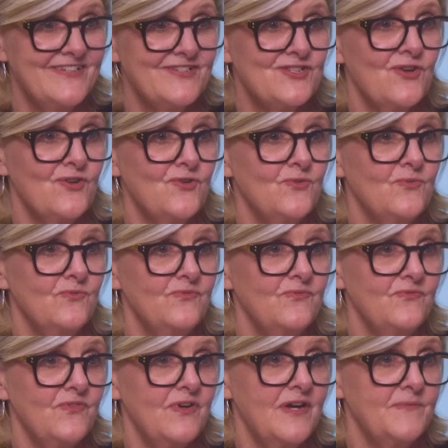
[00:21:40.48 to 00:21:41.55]
So
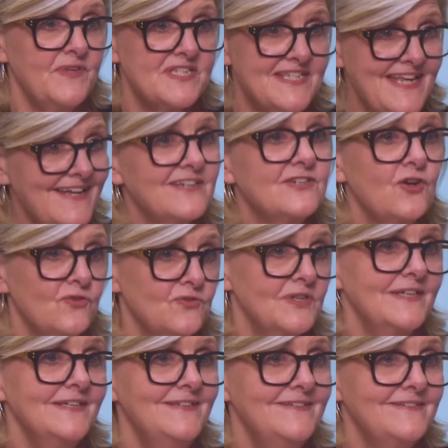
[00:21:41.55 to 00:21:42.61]
I'm the second
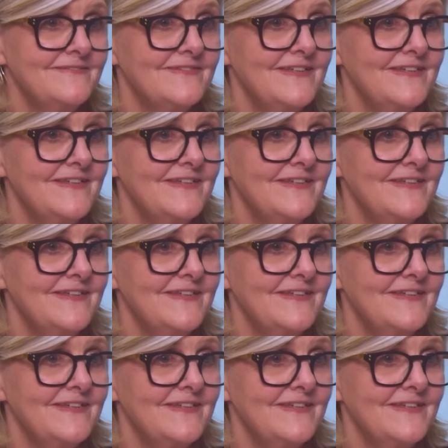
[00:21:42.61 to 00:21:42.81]
only